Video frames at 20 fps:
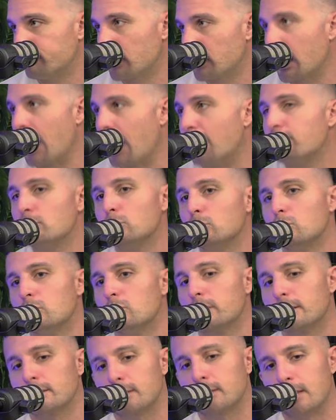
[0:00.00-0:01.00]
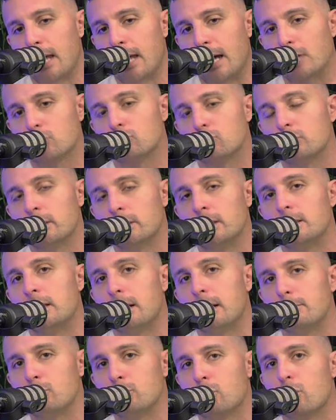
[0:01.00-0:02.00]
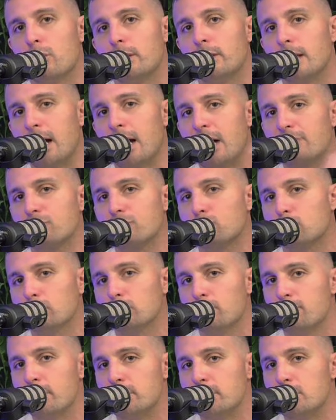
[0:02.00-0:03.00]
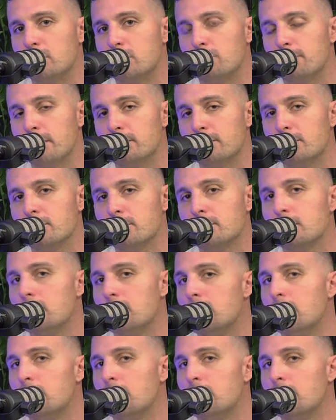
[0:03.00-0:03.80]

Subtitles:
Have a look at the actual income you're earning after all of these expenses.